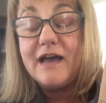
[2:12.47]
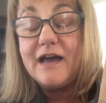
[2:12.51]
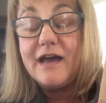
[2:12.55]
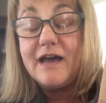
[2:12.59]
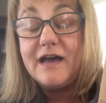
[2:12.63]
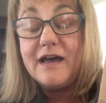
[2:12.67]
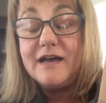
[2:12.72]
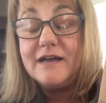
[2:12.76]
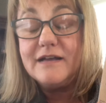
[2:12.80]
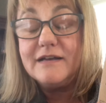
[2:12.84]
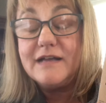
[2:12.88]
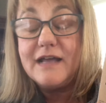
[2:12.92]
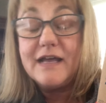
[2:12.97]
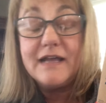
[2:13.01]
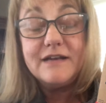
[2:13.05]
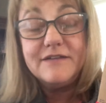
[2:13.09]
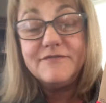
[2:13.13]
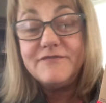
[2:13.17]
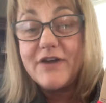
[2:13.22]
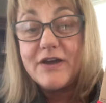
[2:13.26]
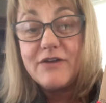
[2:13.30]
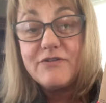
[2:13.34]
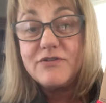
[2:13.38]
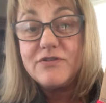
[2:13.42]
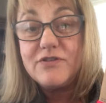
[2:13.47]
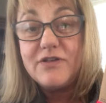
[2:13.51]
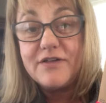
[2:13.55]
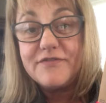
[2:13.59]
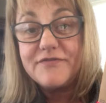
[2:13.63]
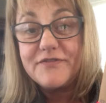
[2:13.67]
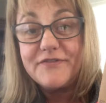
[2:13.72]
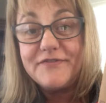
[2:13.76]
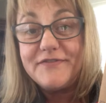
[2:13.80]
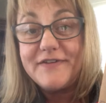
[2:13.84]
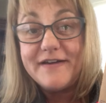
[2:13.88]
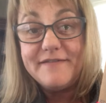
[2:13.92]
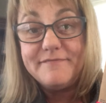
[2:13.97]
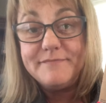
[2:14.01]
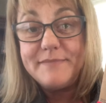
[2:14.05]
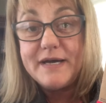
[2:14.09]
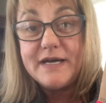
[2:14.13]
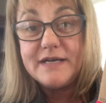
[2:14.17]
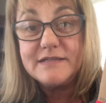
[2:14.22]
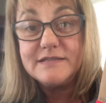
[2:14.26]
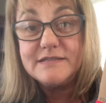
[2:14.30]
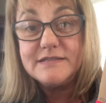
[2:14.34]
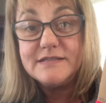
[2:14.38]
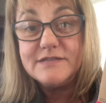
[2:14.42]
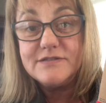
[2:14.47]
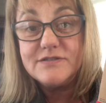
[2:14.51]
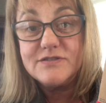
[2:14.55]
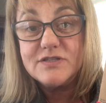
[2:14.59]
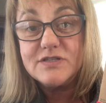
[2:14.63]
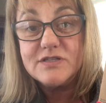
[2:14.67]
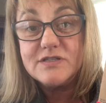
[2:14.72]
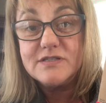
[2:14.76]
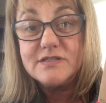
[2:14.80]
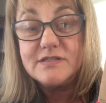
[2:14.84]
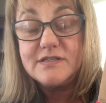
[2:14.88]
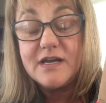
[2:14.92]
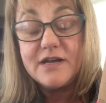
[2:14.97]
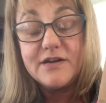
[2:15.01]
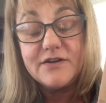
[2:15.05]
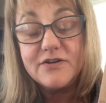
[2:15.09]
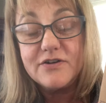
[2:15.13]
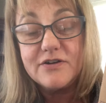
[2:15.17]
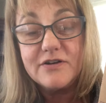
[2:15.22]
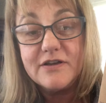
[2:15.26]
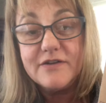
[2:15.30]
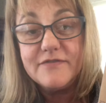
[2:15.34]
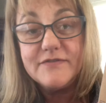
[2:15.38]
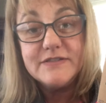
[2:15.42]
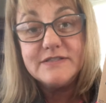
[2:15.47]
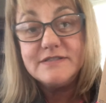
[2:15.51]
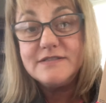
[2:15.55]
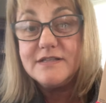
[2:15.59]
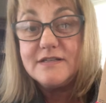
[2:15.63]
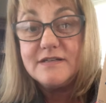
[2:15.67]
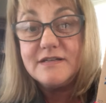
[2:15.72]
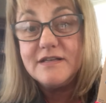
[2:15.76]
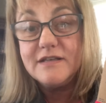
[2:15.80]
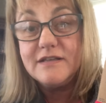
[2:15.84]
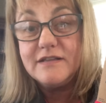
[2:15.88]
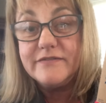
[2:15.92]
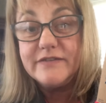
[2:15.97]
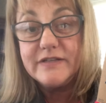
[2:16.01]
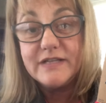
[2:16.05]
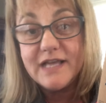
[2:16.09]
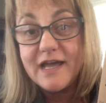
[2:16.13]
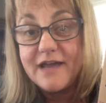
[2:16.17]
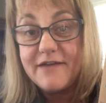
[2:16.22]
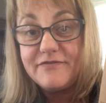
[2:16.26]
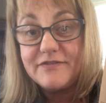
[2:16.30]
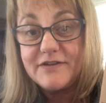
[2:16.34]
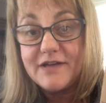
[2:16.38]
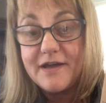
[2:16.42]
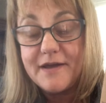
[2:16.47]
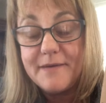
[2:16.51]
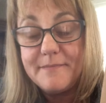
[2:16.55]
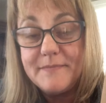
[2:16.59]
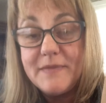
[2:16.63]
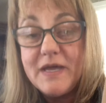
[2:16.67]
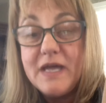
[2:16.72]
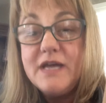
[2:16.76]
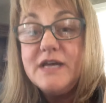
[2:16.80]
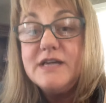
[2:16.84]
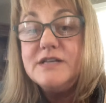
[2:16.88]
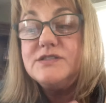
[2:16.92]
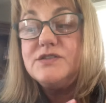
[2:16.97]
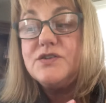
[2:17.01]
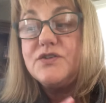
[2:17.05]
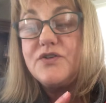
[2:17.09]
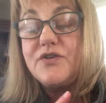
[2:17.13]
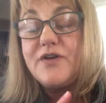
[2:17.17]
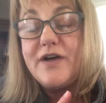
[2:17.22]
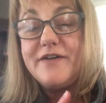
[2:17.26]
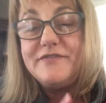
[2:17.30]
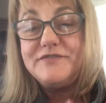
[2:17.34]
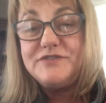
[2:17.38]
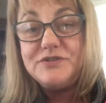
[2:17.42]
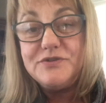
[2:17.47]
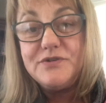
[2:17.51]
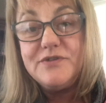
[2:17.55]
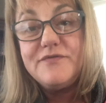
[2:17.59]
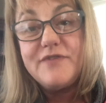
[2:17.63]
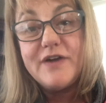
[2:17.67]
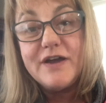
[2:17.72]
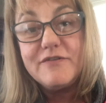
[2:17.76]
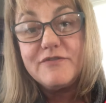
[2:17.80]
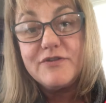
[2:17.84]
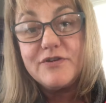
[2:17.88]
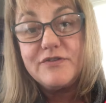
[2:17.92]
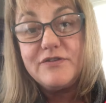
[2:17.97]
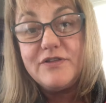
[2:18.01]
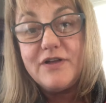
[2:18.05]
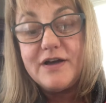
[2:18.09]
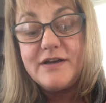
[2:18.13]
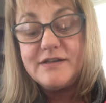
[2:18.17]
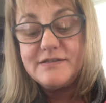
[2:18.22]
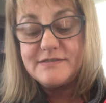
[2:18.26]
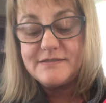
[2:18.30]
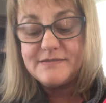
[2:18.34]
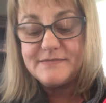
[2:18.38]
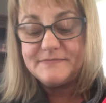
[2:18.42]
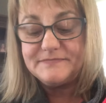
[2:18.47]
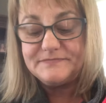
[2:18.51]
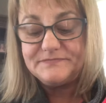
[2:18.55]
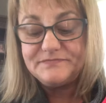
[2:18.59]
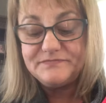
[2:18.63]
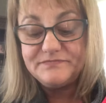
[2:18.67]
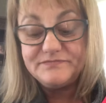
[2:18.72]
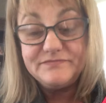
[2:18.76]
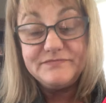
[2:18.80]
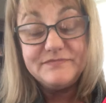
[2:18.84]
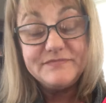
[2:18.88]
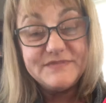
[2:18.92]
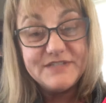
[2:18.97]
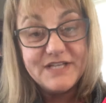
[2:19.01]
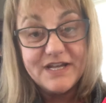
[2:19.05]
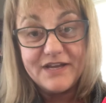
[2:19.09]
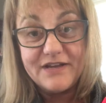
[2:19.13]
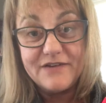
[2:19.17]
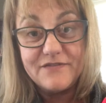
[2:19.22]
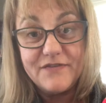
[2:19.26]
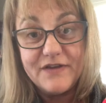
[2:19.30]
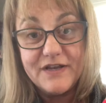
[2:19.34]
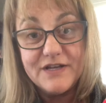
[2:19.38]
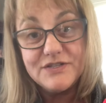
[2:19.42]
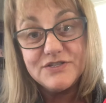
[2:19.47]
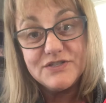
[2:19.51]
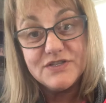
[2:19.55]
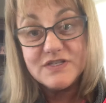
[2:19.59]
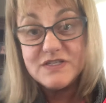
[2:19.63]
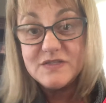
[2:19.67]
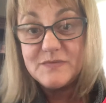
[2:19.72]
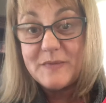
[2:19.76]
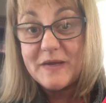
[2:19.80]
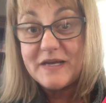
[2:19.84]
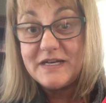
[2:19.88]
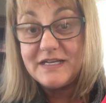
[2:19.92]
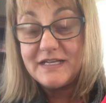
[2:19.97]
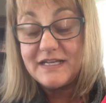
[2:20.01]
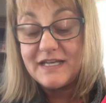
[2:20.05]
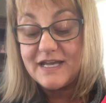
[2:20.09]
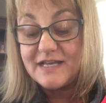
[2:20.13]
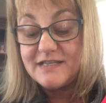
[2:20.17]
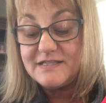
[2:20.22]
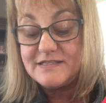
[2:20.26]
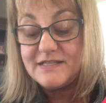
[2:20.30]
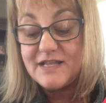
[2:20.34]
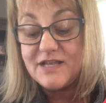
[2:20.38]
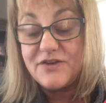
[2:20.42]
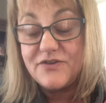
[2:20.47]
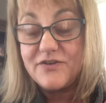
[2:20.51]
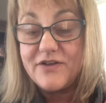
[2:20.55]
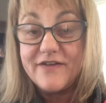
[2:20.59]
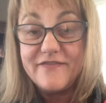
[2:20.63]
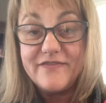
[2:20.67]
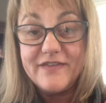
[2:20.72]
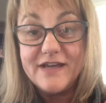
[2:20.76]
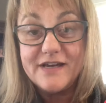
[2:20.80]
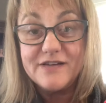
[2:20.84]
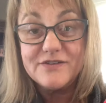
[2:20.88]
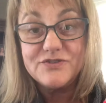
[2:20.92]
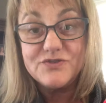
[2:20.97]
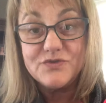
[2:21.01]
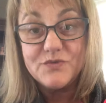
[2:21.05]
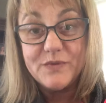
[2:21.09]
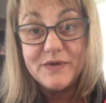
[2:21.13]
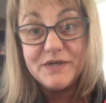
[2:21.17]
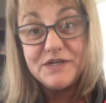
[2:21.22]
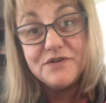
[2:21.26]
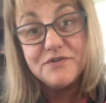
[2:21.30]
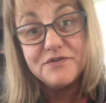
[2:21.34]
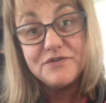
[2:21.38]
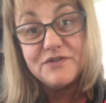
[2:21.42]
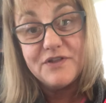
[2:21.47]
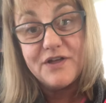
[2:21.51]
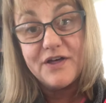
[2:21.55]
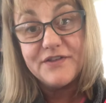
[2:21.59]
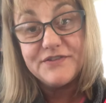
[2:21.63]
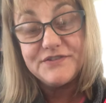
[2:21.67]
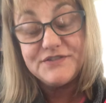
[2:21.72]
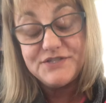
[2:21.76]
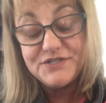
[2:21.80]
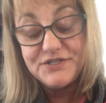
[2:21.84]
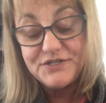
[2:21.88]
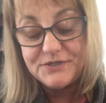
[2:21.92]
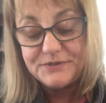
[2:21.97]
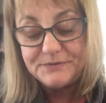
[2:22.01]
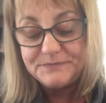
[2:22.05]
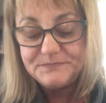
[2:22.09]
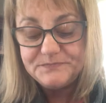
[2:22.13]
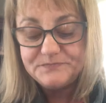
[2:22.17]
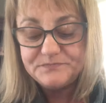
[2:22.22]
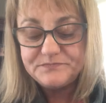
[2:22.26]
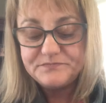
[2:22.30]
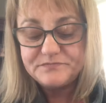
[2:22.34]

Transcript: an EnviroCloth for $5 is just unheard of. It's the deal of a lifetime. So you'll have 2 EnviroCloths. Take advantage of the spend and gets, then you'll have the extra window cloth too.